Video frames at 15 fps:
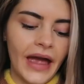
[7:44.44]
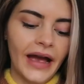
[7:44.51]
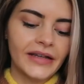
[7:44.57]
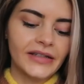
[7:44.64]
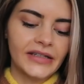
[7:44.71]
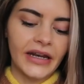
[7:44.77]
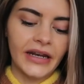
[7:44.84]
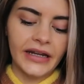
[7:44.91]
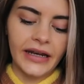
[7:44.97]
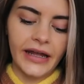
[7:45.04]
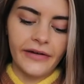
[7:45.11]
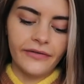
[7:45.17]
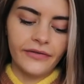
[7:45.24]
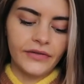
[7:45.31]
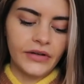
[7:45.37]
accidentally
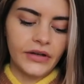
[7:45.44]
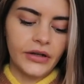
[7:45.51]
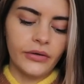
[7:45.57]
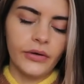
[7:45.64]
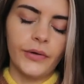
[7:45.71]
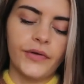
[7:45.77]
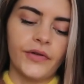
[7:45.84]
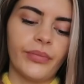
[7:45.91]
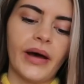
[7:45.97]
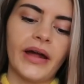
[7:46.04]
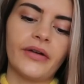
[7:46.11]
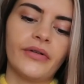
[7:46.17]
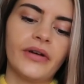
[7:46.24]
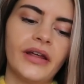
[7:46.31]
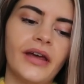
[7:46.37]
left, you know, loads of
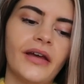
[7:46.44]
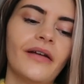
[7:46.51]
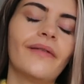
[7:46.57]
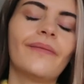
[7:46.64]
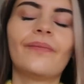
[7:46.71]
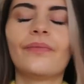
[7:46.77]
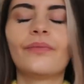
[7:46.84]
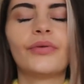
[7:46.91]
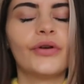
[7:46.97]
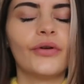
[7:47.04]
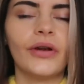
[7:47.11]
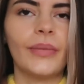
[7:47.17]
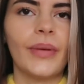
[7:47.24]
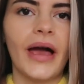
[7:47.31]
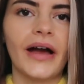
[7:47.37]
batter in here
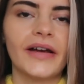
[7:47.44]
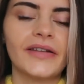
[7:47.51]
purely by